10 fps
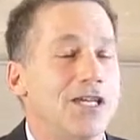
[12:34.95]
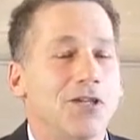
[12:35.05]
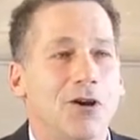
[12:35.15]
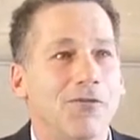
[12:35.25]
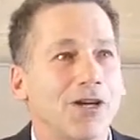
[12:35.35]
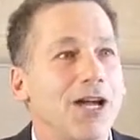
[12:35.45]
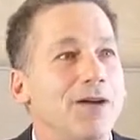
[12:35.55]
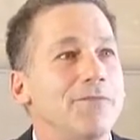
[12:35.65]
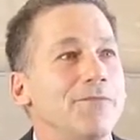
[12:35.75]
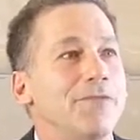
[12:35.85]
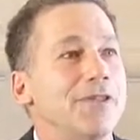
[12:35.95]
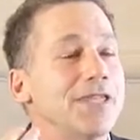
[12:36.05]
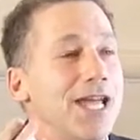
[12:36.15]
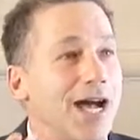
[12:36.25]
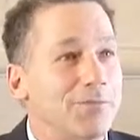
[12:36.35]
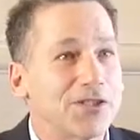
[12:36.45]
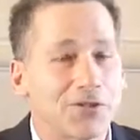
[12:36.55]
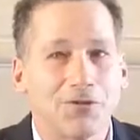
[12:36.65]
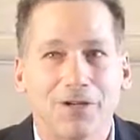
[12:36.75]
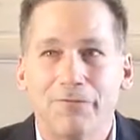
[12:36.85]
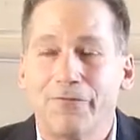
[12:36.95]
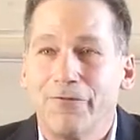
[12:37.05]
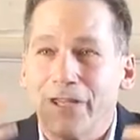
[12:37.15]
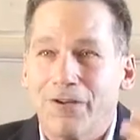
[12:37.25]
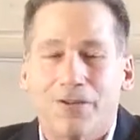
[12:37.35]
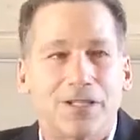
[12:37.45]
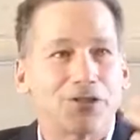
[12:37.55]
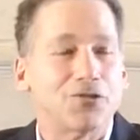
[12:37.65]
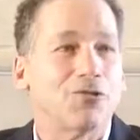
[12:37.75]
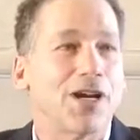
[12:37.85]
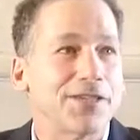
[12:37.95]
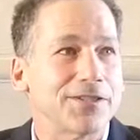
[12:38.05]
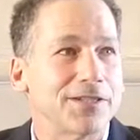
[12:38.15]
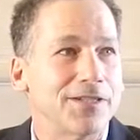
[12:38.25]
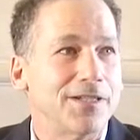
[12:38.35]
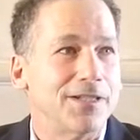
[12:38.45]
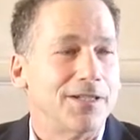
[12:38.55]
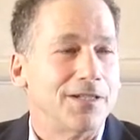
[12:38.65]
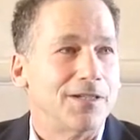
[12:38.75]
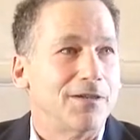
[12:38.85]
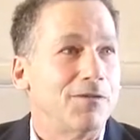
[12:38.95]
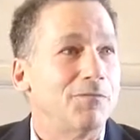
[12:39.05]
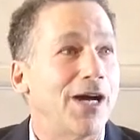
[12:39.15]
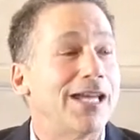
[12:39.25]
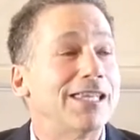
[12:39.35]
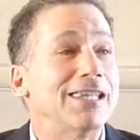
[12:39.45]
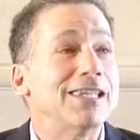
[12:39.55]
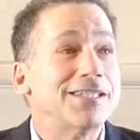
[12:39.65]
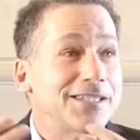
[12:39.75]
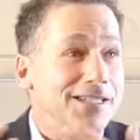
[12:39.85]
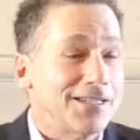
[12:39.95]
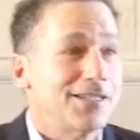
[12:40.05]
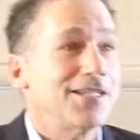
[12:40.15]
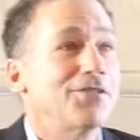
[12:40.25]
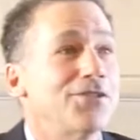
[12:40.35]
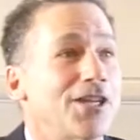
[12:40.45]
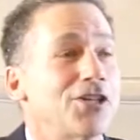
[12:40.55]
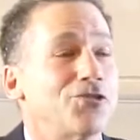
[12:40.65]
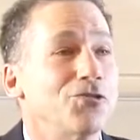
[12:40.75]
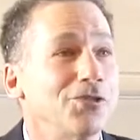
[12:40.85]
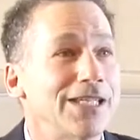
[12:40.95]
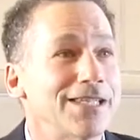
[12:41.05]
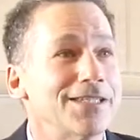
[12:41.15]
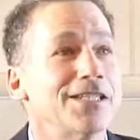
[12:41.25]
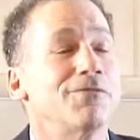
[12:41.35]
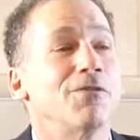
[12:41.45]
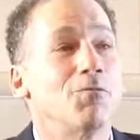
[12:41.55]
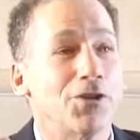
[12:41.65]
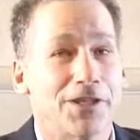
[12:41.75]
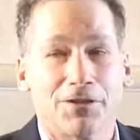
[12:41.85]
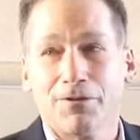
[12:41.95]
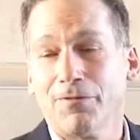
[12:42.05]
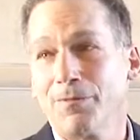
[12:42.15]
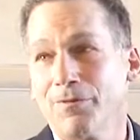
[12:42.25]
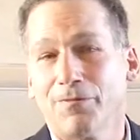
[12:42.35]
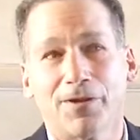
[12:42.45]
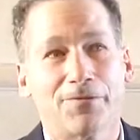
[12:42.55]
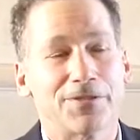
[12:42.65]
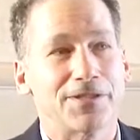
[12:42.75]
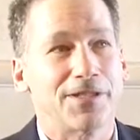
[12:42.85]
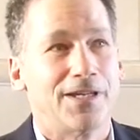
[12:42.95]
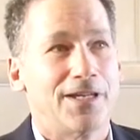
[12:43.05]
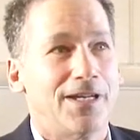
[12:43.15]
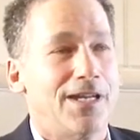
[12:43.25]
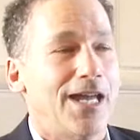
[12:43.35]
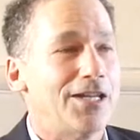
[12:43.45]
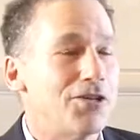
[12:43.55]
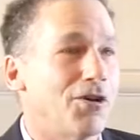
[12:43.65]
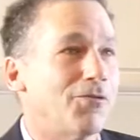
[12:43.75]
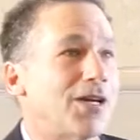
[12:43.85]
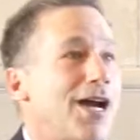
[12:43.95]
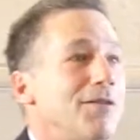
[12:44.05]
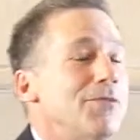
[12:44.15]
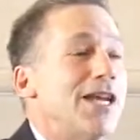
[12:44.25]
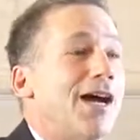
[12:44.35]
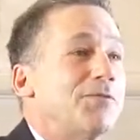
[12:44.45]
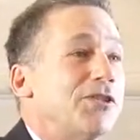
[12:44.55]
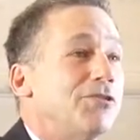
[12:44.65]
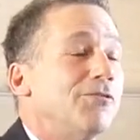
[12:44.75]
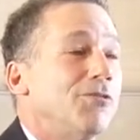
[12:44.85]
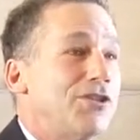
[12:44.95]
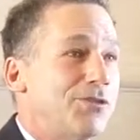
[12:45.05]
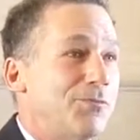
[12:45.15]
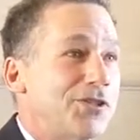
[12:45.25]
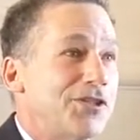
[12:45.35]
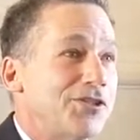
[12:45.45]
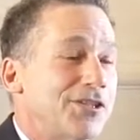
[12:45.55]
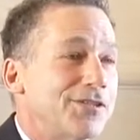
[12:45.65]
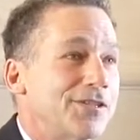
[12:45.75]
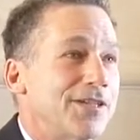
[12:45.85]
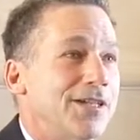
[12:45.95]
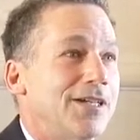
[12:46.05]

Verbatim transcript: You overcome the obstacle of fear and distrust by listening to the other side, truly listening from within their frame of reference, and you overcome the obstacle of rigid positions